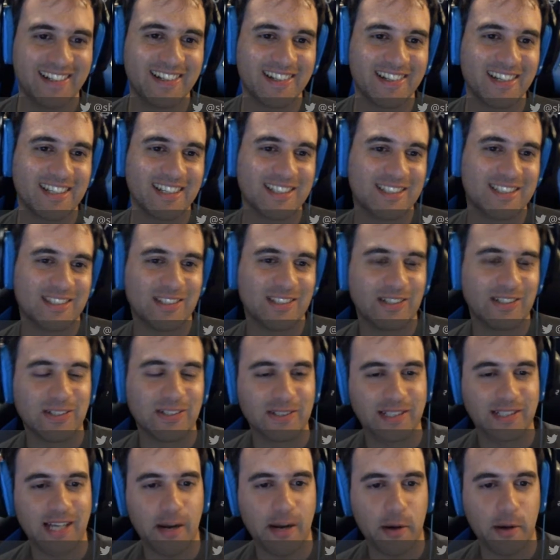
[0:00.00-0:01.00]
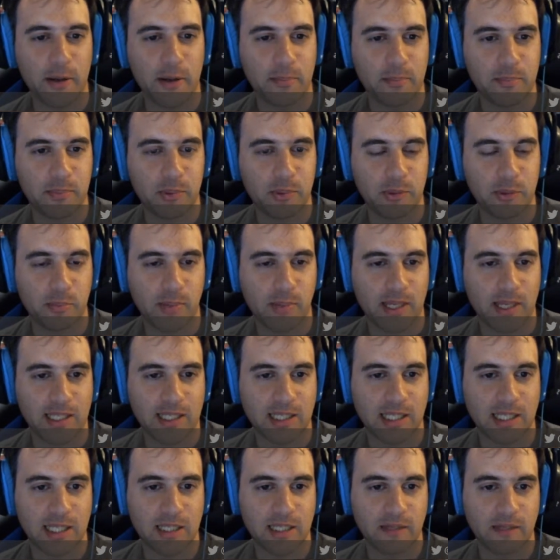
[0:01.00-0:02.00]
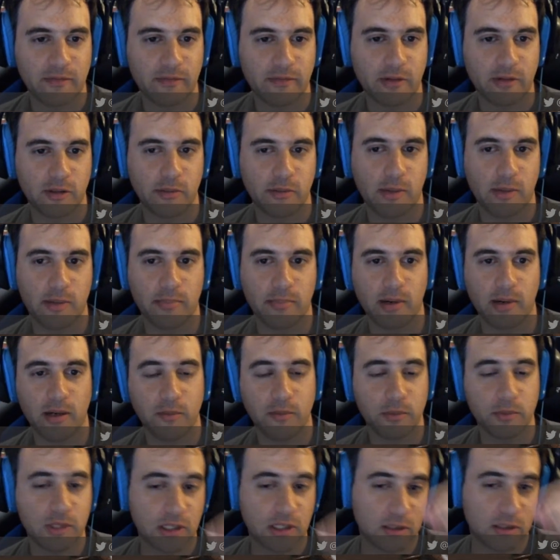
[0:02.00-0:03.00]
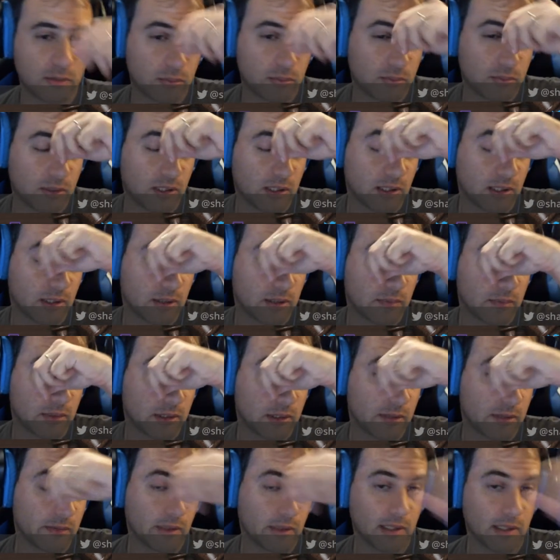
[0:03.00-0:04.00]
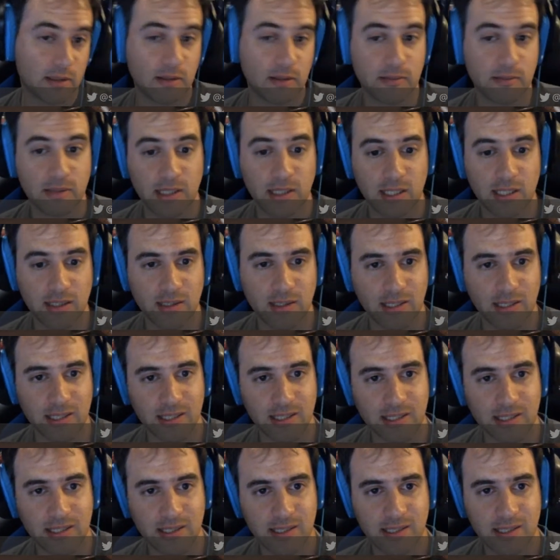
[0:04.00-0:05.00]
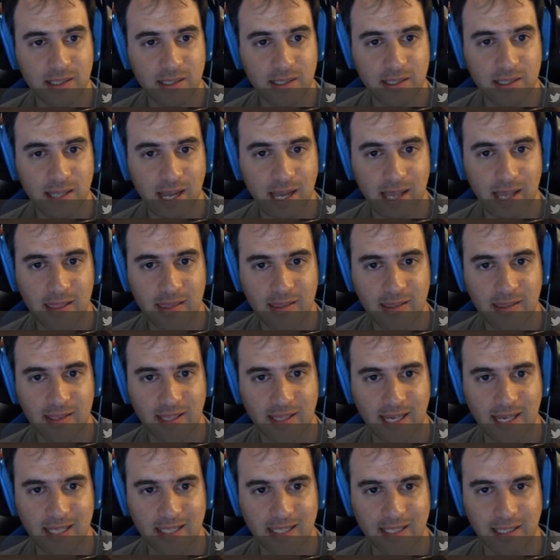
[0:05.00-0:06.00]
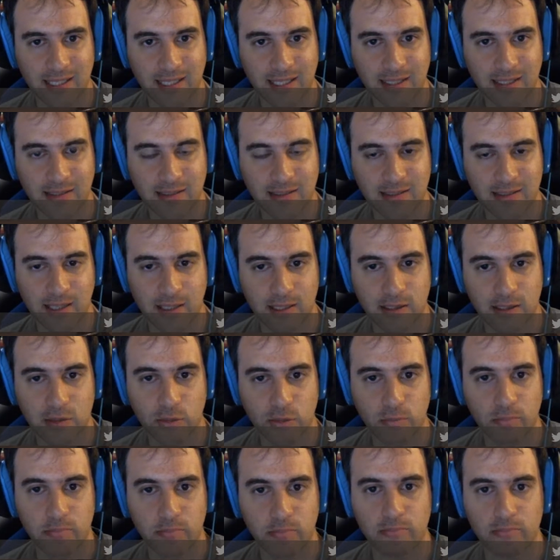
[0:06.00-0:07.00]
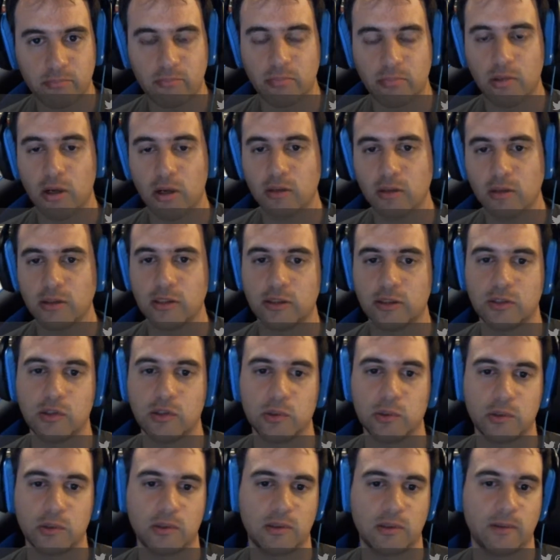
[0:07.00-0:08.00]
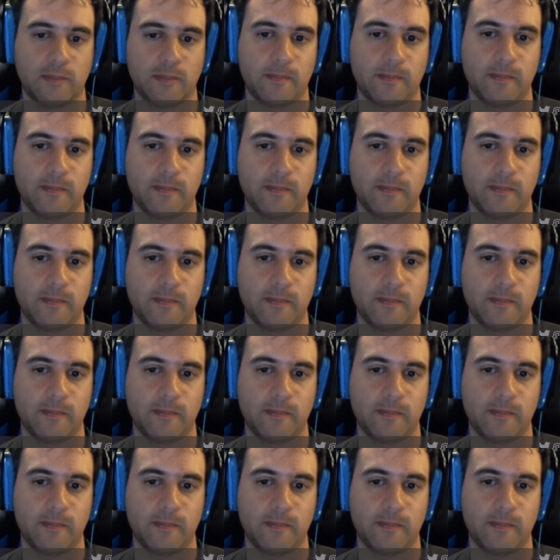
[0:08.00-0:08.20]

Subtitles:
Okay, so now I put my king in front of my pawn, which is what the directive said, and I guess I need to block this dude